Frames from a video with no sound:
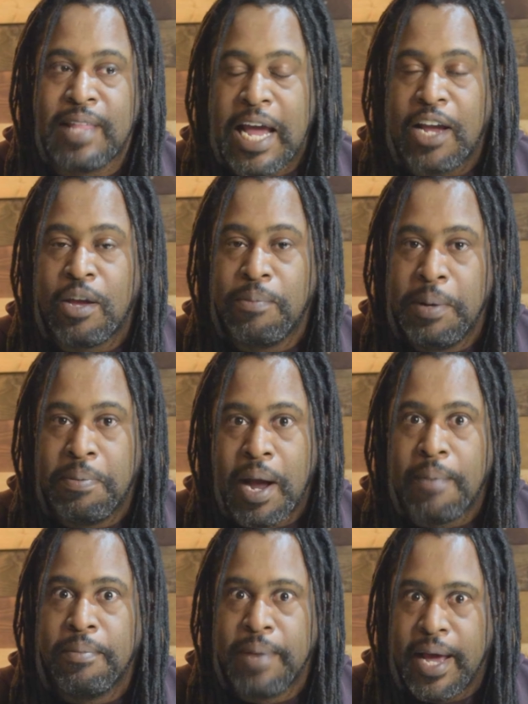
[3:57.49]
that could be
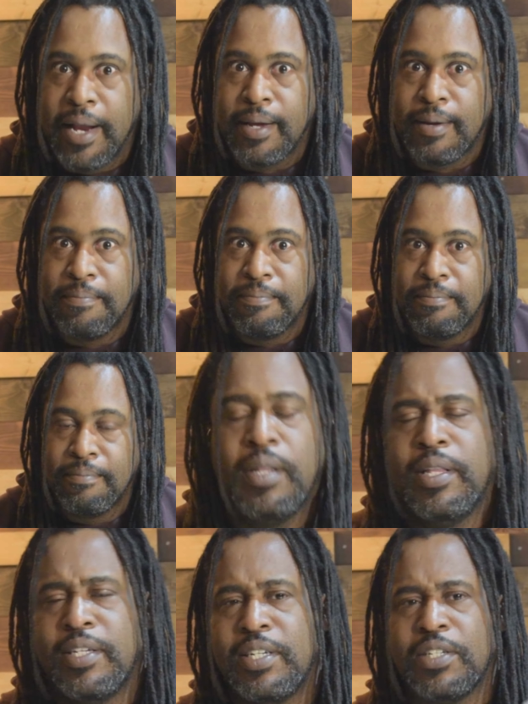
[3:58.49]
problematic.
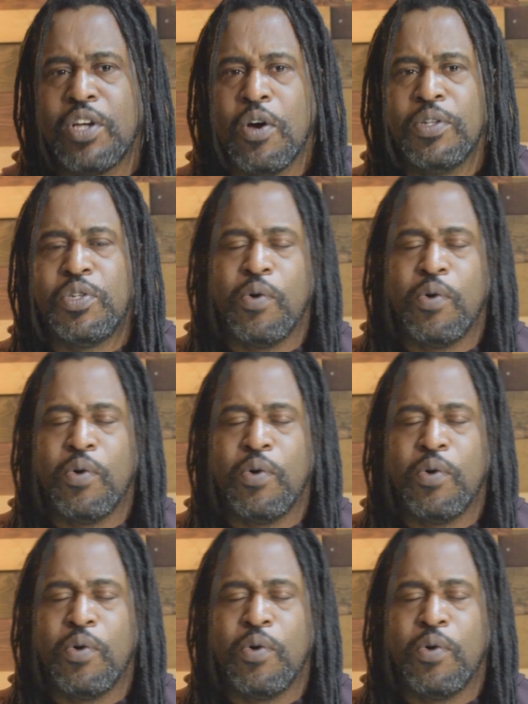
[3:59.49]
This does go